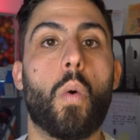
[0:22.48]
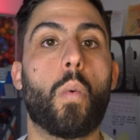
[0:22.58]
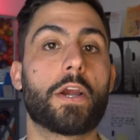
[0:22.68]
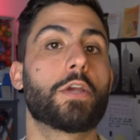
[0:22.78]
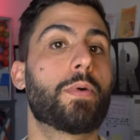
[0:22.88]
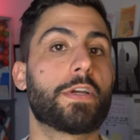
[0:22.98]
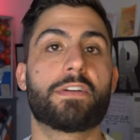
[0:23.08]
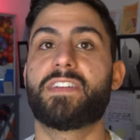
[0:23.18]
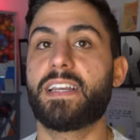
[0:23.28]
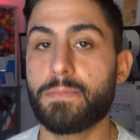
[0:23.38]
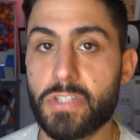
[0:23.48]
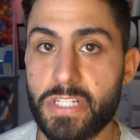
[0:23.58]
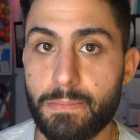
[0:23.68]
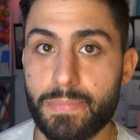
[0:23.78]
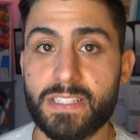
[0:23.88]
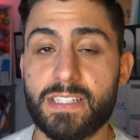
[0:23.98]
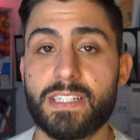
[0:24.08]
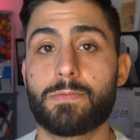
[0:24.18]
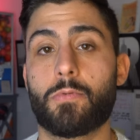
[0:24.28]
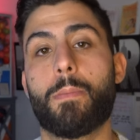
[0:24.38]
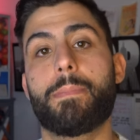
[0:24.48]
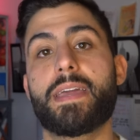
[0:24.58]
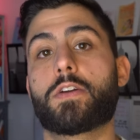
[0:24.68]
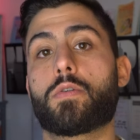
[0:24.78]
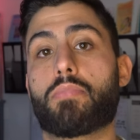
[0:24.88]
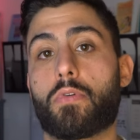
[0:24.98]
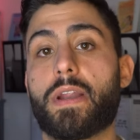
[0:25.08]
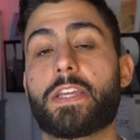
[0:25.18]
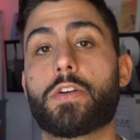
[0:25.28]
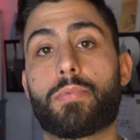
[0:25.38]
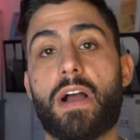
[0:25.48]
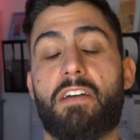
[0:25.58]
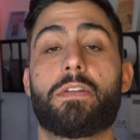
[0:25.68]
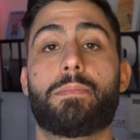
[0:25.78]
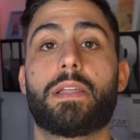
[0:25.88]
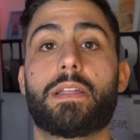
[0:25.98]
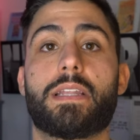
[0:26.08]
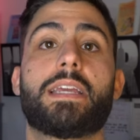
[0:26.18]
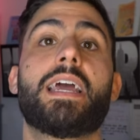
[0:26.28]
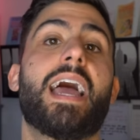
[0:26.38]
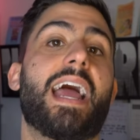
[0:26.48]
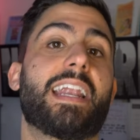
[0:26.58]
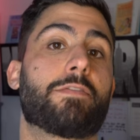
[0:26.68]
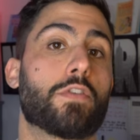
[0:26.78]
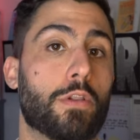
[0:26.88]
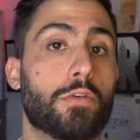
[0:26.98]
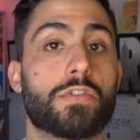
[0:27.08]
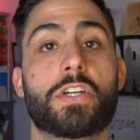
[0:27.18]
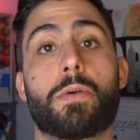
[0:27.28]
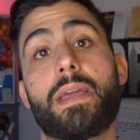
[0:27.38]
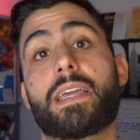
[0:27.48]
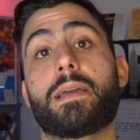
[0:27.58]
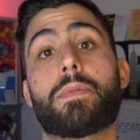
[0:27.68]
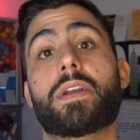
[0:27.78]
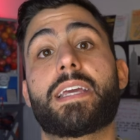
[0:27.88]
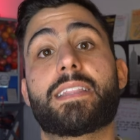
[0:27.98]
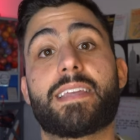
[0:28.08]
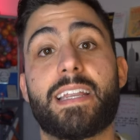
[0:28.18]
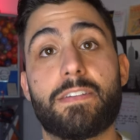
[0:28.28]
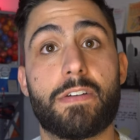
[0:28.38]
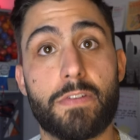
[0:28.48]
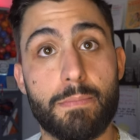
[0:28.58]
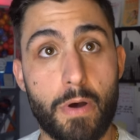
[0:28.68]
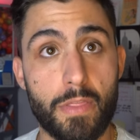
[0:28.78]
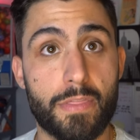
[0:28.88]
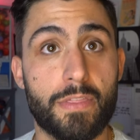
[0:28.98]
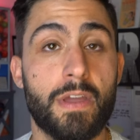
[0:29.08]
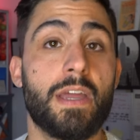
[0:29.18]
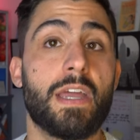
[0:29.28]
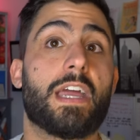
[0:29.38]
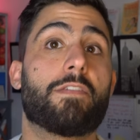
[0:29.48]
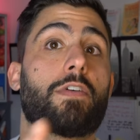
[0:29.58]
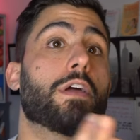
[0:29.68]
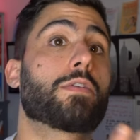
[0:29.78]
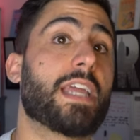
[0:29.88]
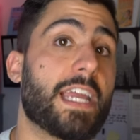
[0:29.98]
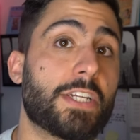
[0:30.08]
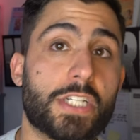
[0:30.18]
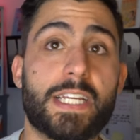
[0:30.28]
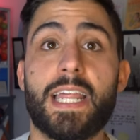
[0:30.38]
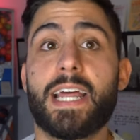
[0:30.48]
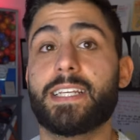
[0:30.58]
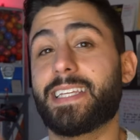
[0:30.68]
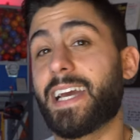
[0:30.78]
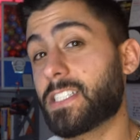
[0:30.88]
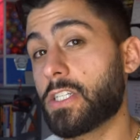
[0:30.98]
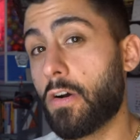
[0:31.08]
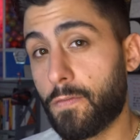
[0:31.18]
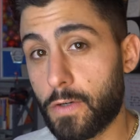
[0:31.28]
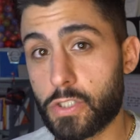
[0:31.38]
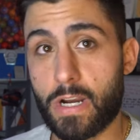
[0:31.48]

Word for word: Where you put your vending machine business will make or break your profitability and if you're losing or making money at the end of every month. If a location gets no foot